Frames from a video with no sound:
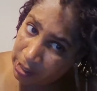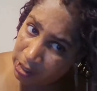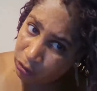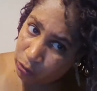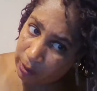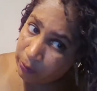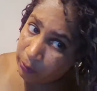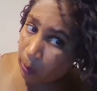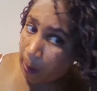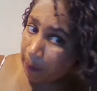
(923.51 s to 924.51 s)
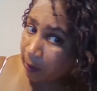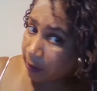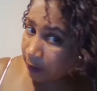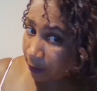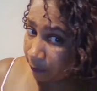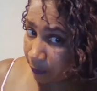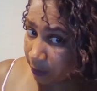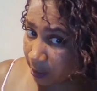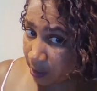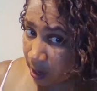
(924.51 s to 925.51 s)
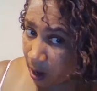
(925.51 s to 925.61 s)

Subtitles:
So I don't know, I'm gonna definitely